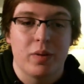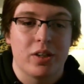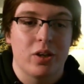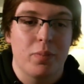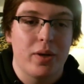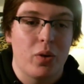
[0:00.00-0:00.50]
We're
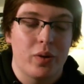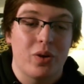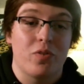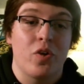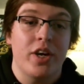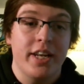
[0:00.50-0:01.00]
going to be going
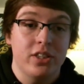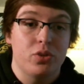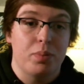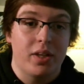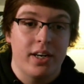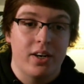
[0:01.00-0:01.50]
over
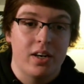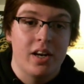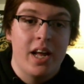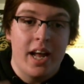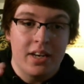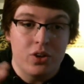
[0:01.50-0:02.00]
each player
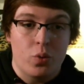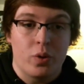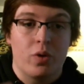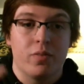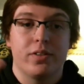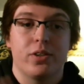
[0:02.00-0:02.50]
and
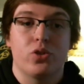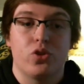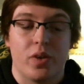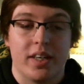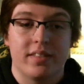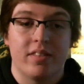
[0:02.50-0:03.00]
going over their
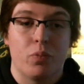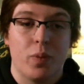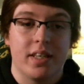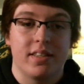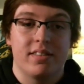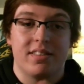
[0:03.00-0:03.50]
strengths and
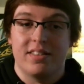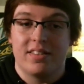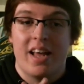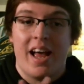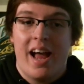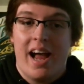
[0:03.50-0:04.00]

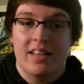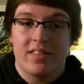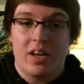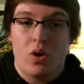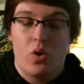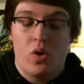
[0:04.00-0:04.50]
weaknesses as
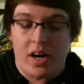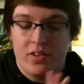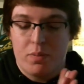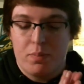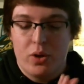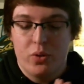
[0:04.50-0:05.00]
a whole,
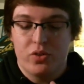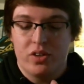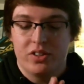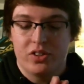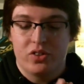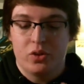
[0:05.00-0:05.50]
as opposed
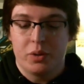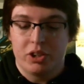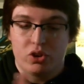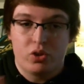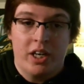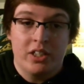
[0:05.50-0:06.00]
to just doing
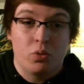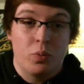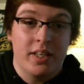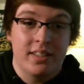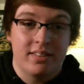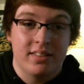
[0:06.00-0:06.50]
strengths,
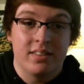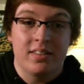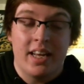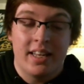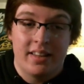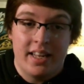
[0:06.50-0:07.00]
weaknesses,
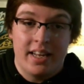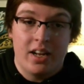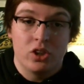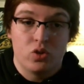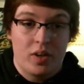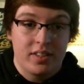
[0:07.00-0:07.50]
and then
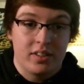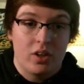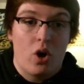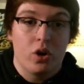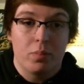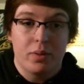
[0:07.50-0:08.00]
addressing
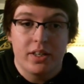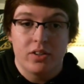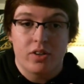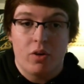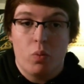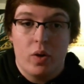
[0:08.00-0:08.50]
all the
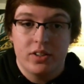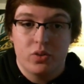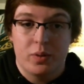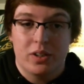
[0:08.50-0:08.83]
players at once.